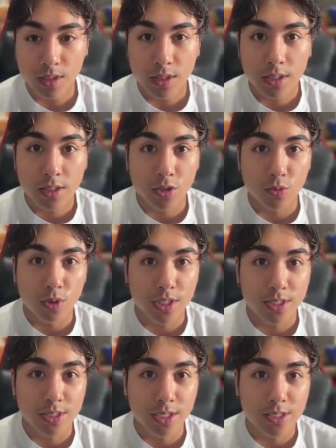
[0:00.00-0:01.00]
So what
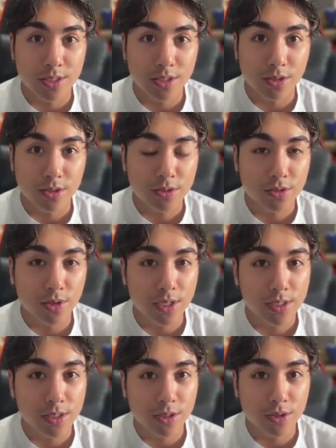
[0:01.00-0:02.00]
is SEO? So
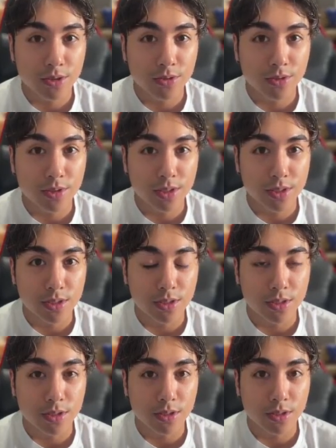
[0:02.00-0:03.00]
SEO is
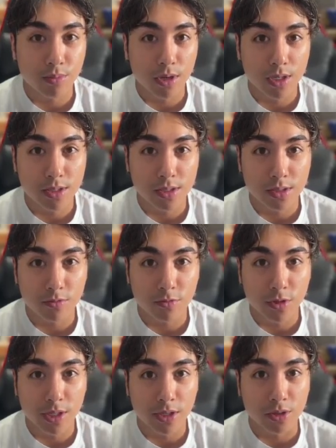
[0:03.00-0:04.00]
the process of
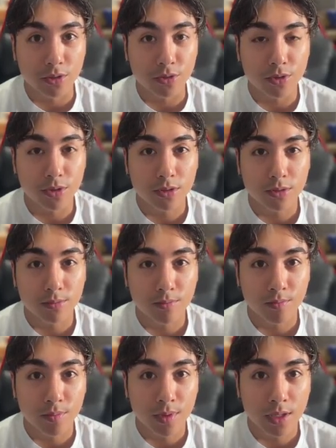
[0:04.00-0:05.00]
ranking on Google
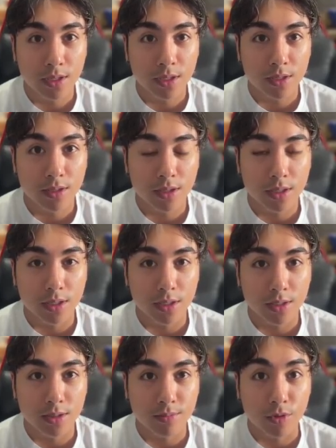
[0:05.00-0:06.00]

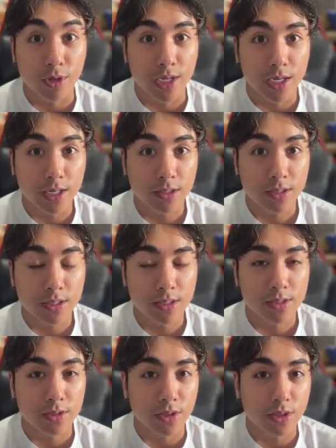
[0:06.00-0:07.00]
organically.
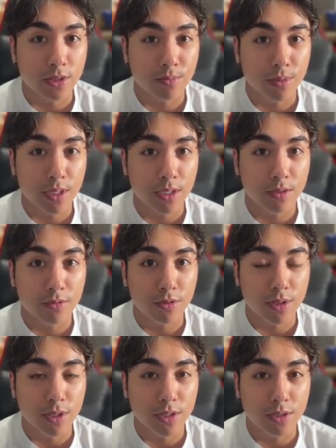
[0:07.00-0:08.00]
So you're not paying
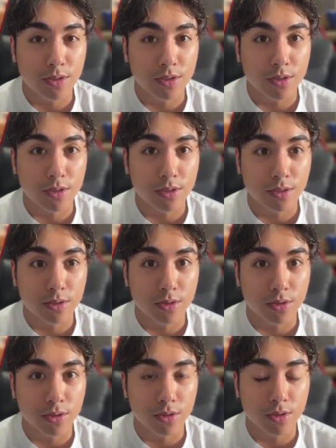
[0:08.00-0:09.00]
for it.
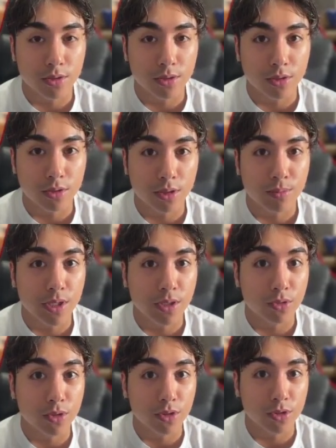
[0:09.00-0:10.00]
You're not paying
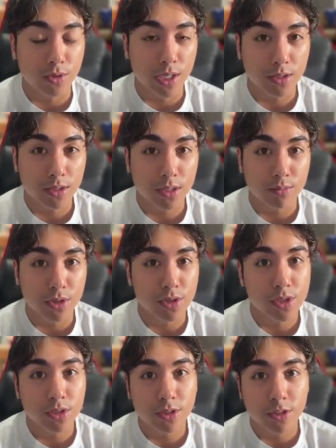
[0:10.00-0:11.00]
Google directly, but you
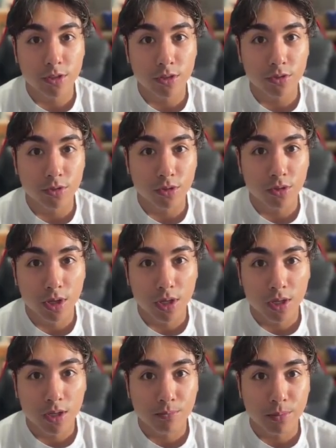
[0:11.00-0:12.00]
still need to
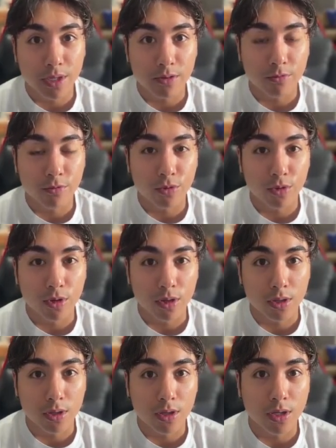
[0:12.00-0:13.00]
pay for
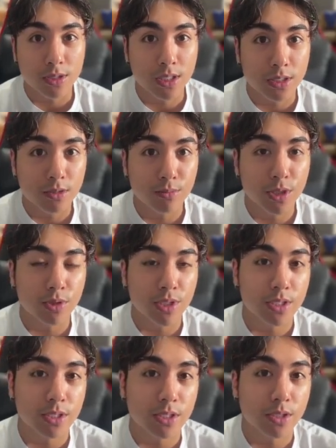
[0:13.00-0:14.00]
content to be
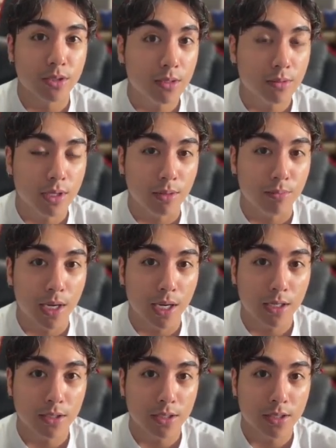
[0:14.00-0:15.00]
written and
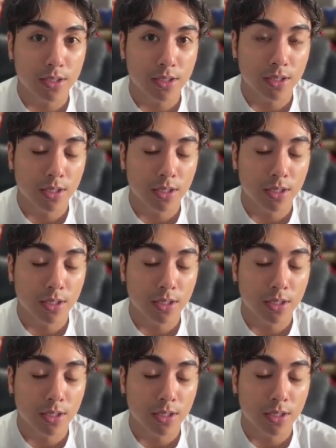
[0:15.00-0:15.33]
backlinks.